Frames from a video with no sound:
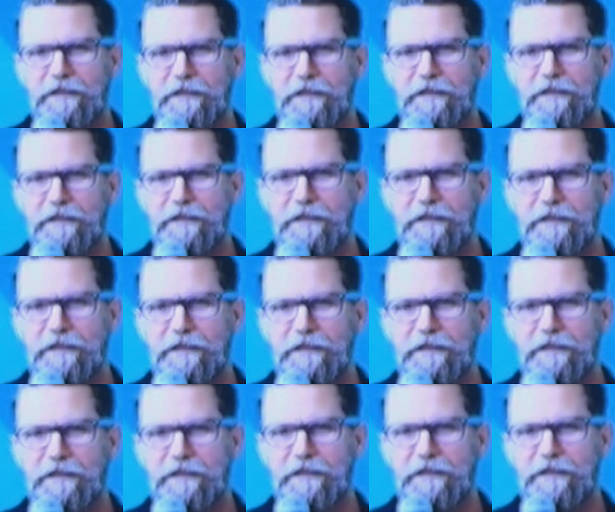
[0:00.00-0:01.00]

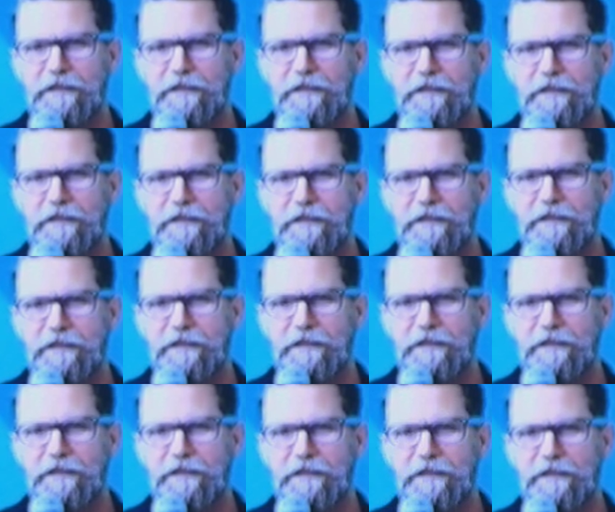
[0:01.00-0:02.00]

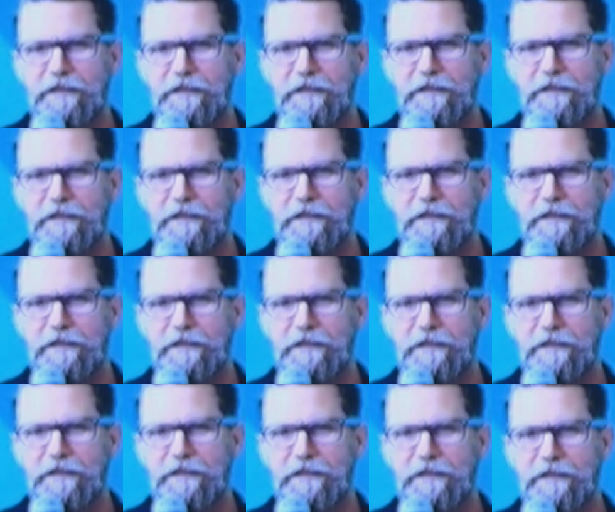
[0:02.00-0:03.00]

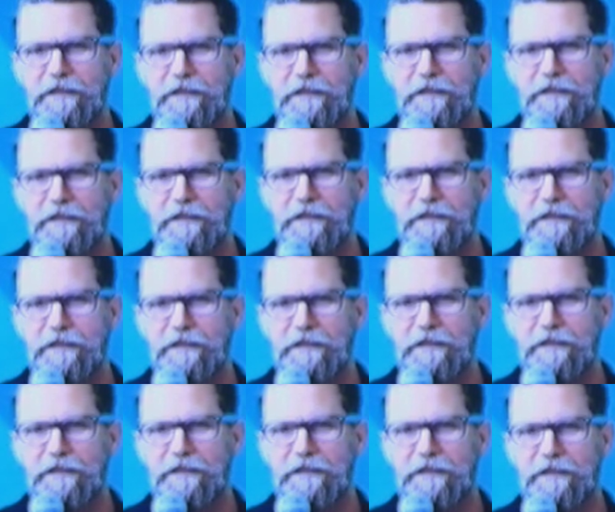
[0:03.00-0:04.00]

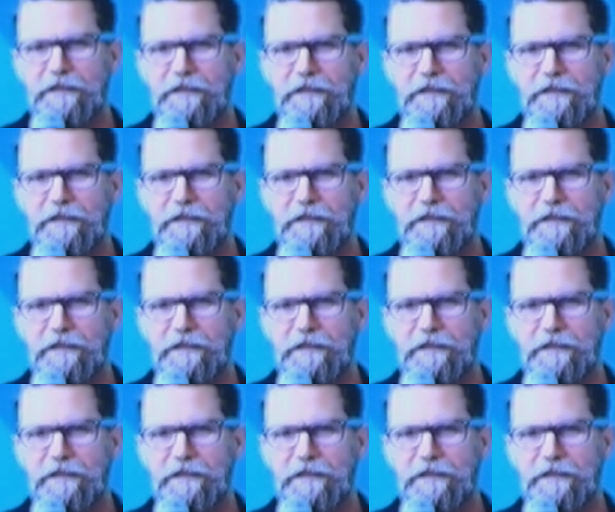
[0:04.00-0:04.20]
The person shown says nothing.